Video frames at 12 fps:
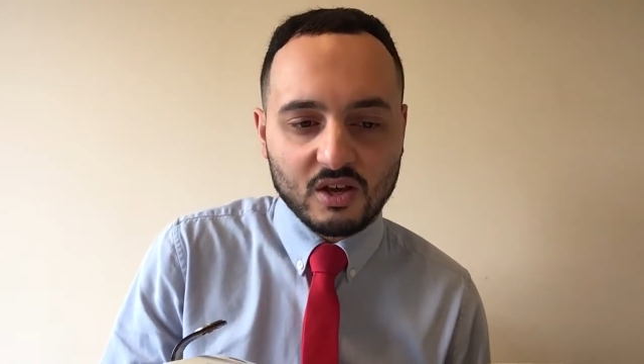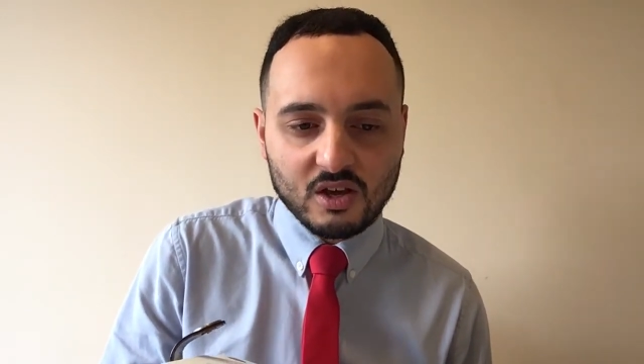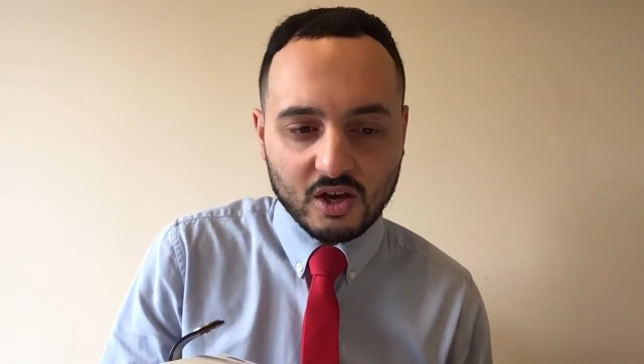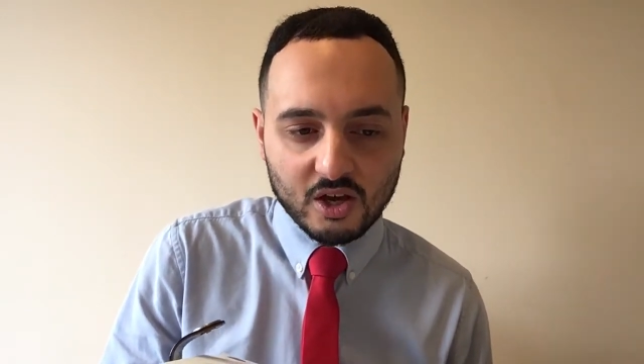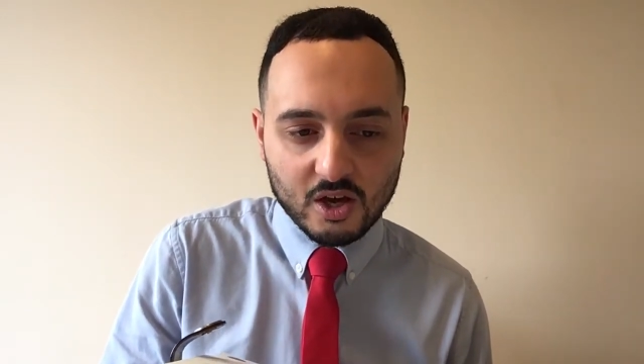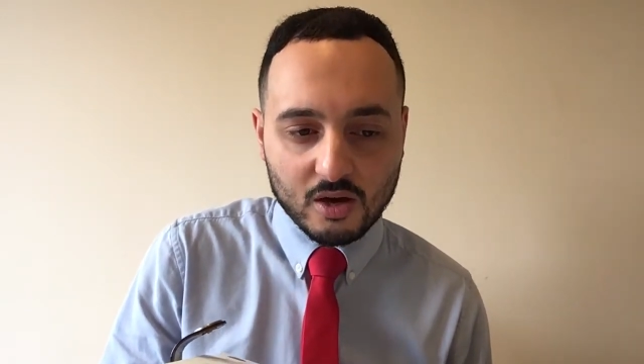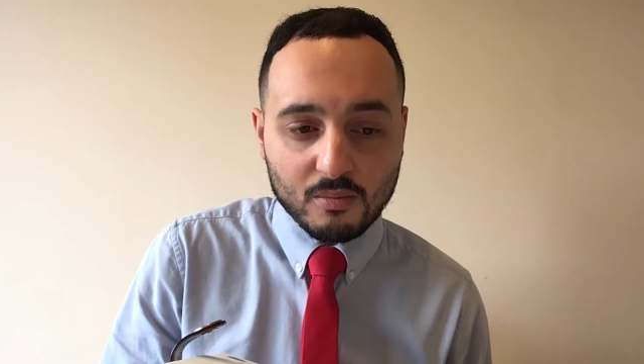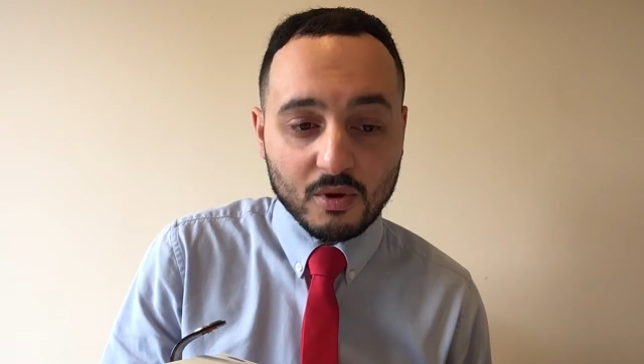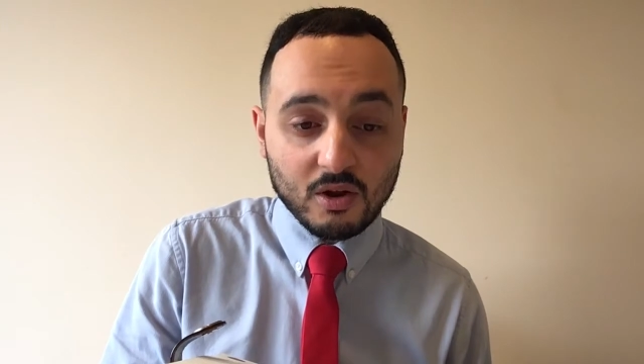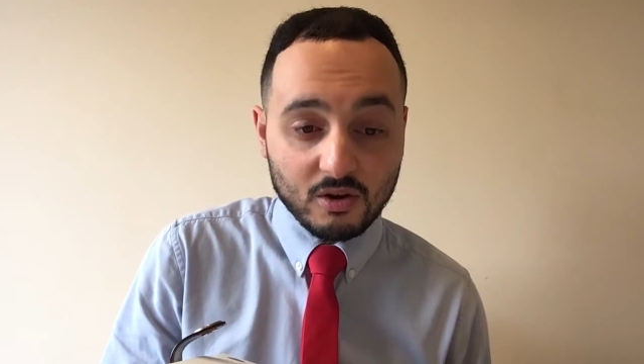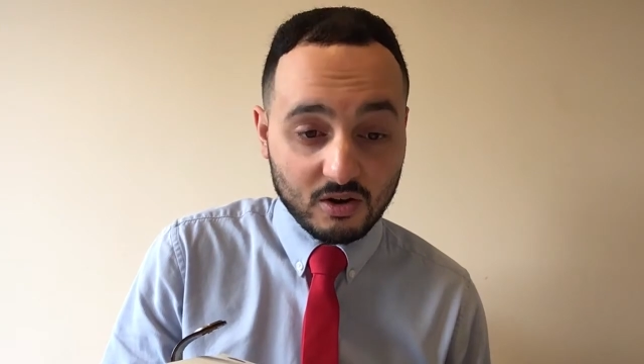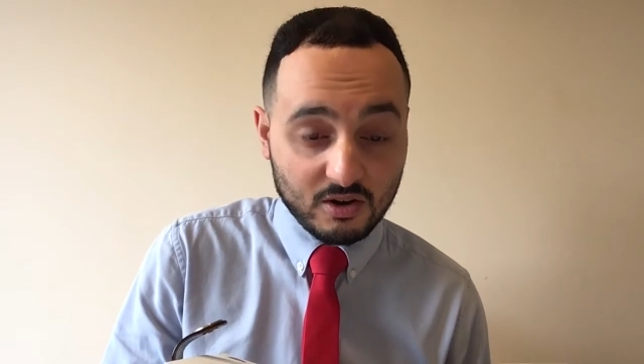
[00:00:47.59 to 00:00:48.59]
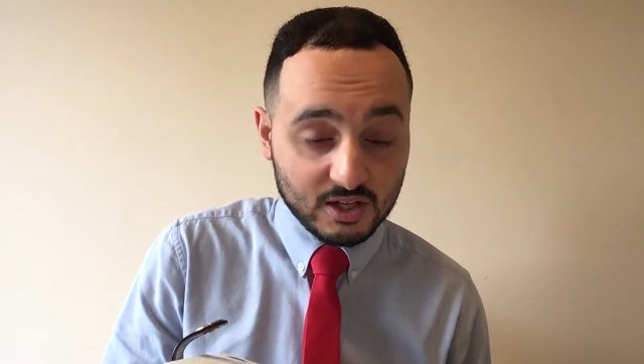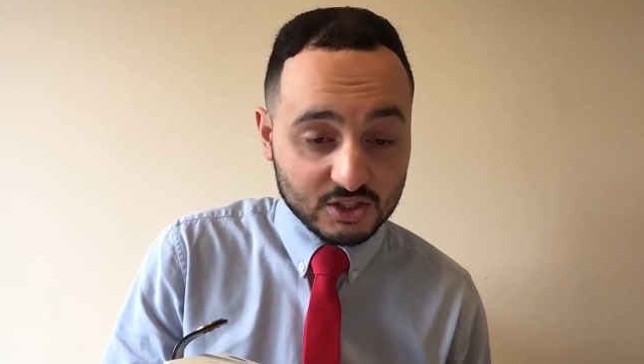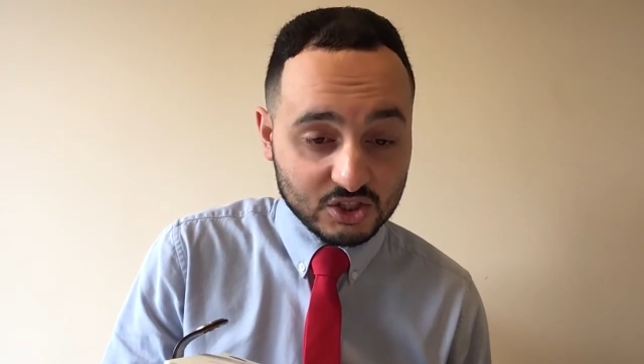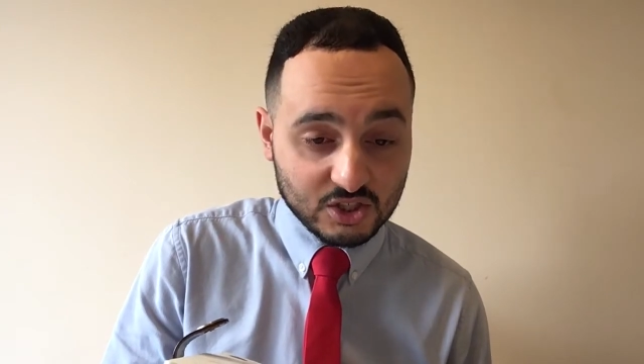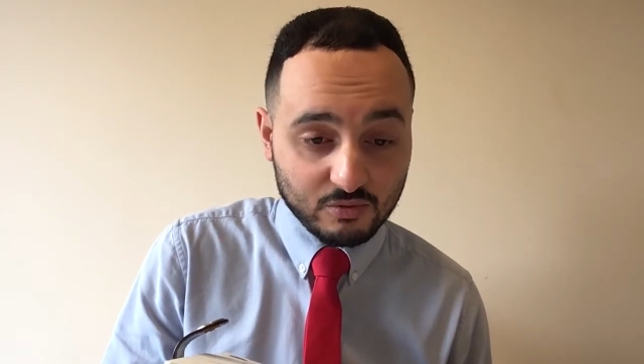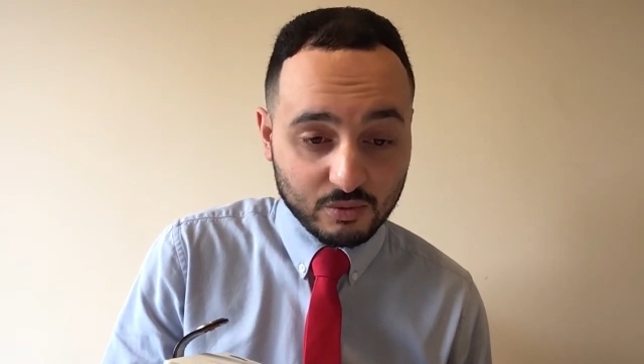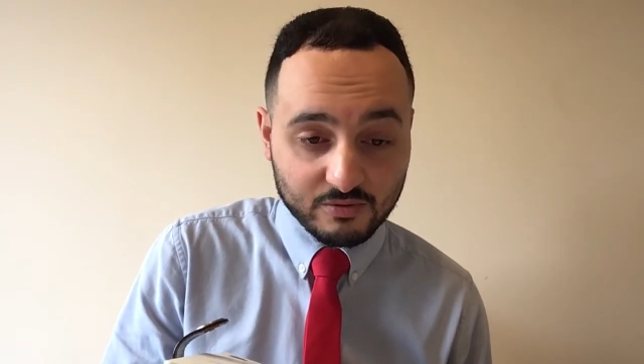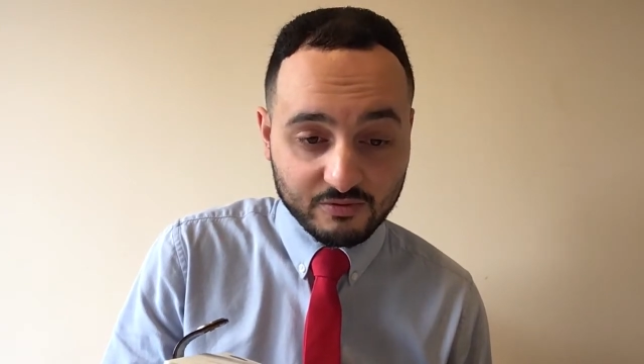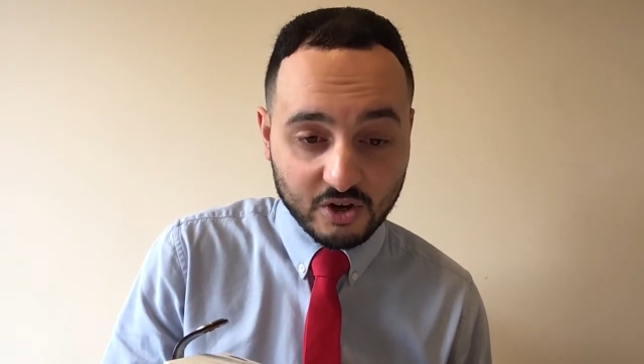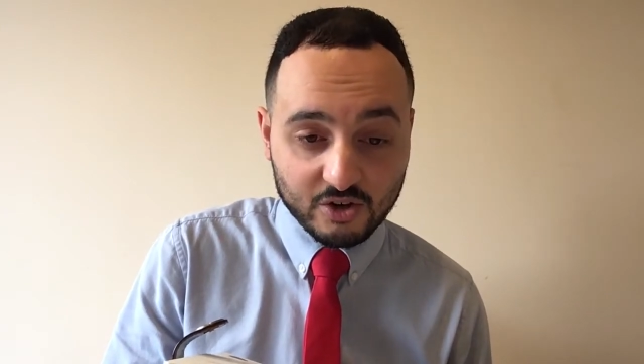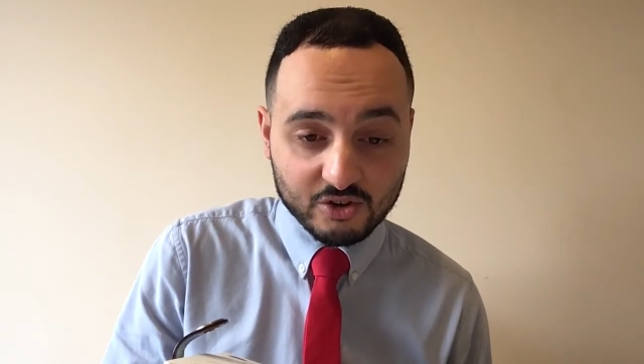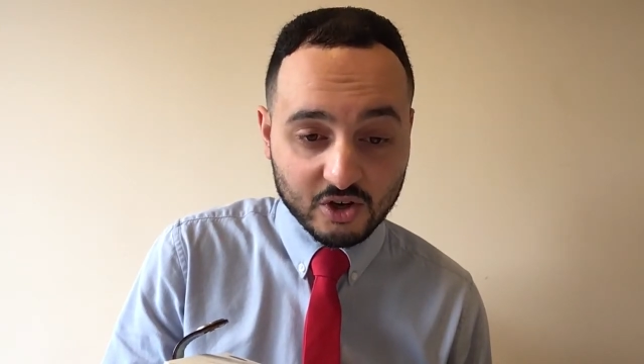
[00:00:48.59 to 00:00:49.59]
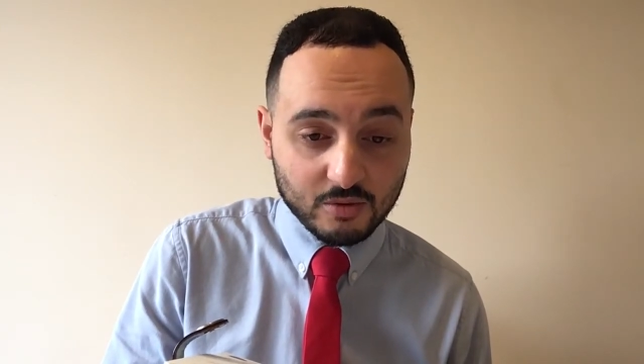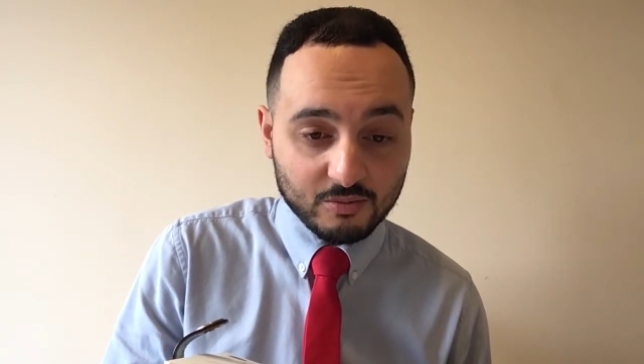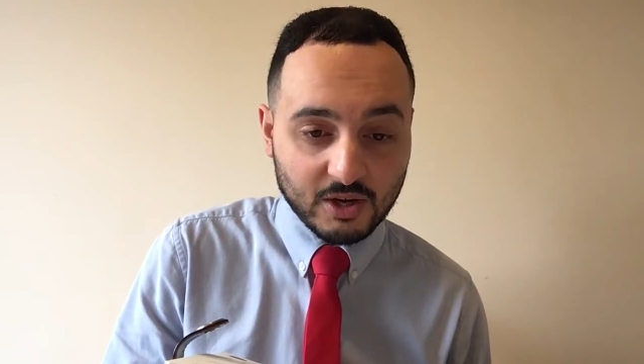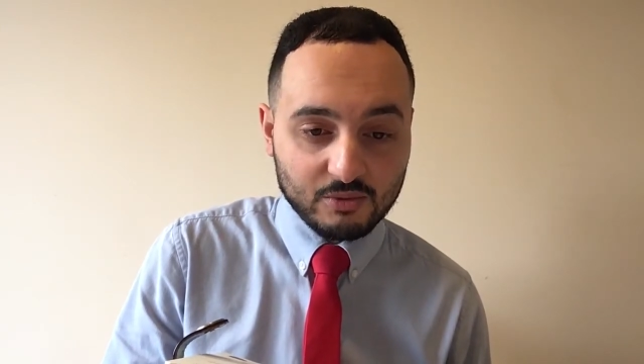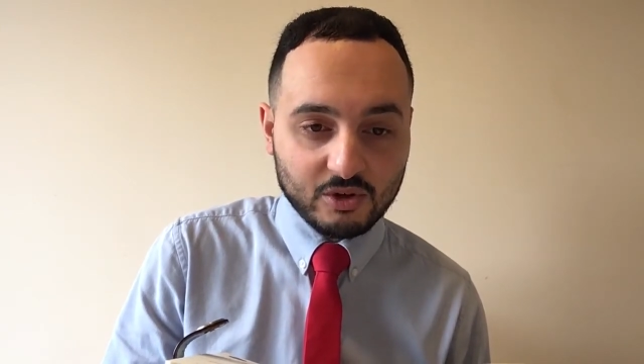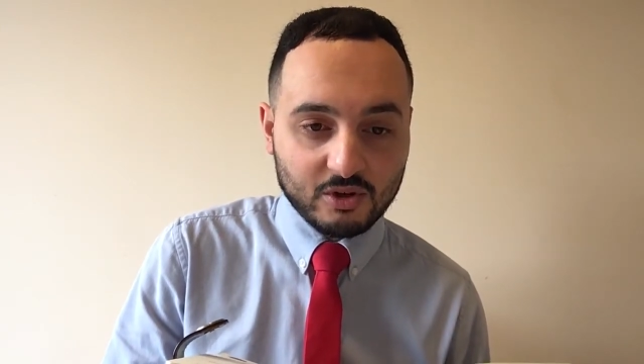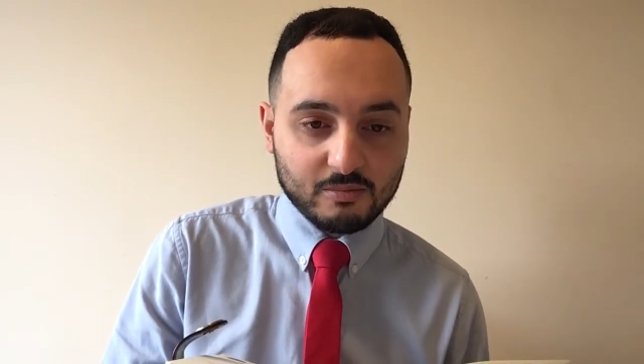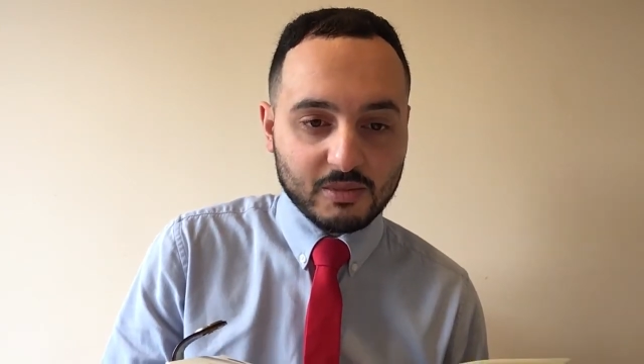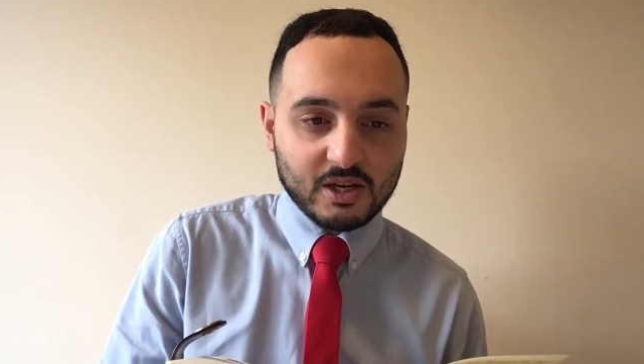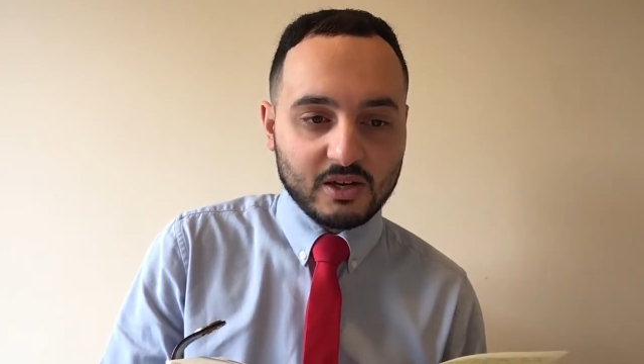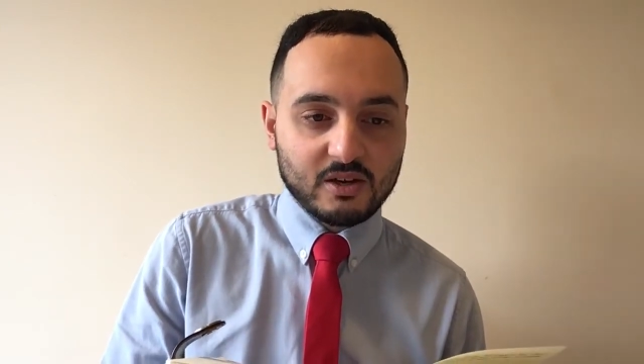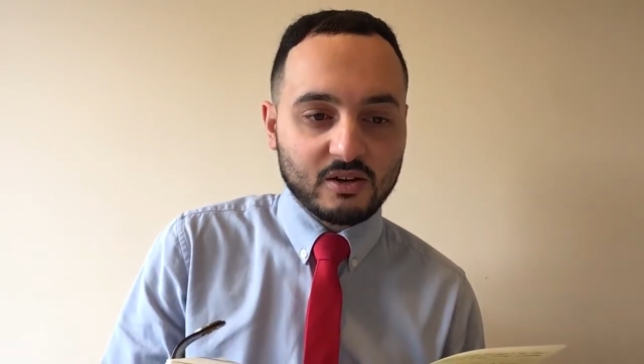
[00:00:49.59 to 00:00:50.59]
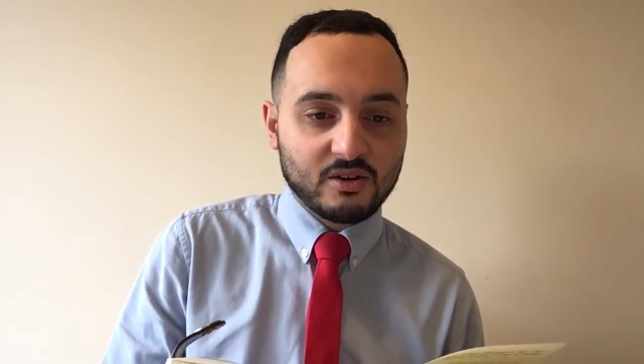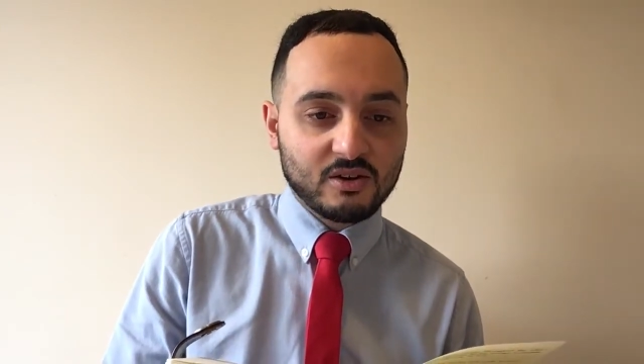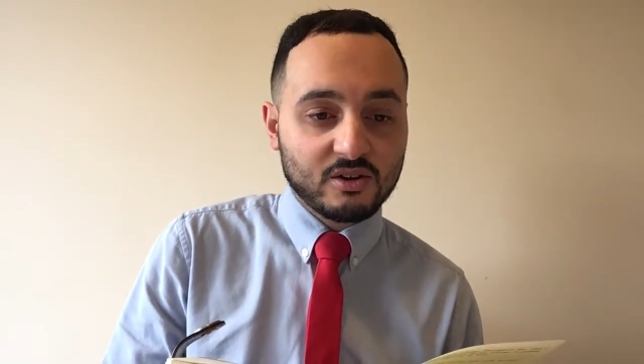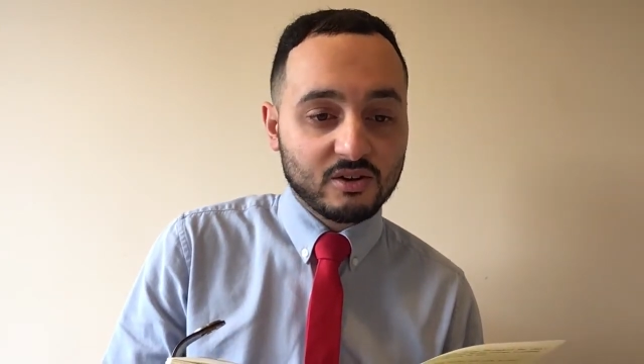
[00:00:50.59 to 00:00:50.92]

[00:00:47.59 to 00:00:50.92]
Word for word: Um, let's see if we can find calm down, young man.